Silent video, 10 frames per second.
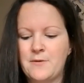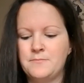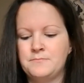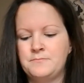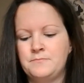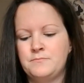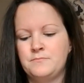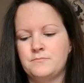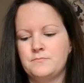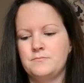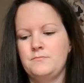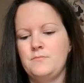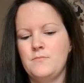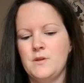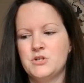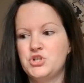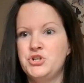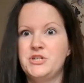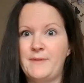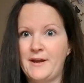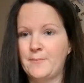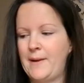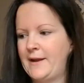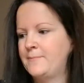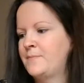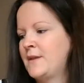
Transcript: It's usually my complaint.